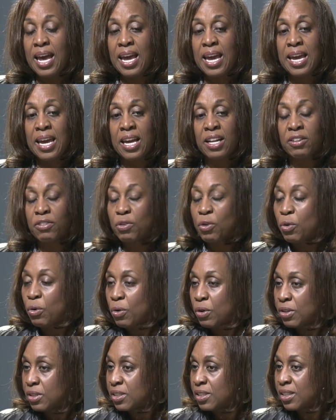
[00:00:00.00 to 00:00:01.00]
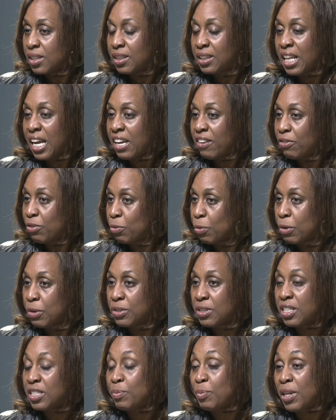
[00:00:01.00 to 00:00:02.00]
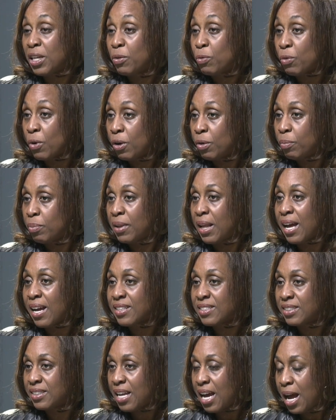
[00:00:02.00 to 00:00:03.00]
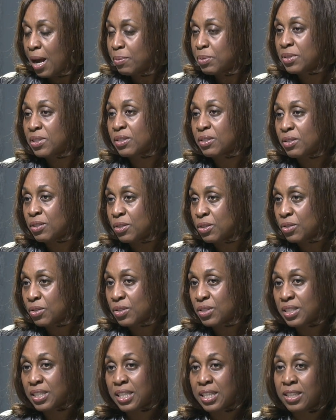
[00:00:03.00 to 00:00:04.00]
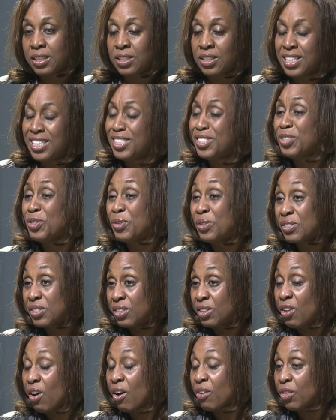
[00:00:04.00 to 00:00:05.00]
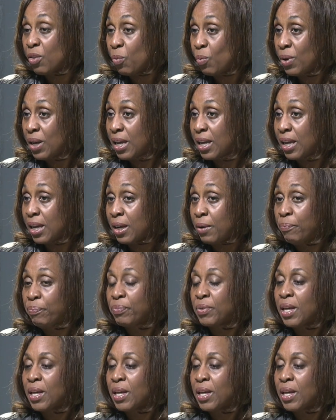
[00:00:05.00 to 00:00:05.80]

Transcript: And of course, life throws us many roadblocks and obstacles and detours along the way.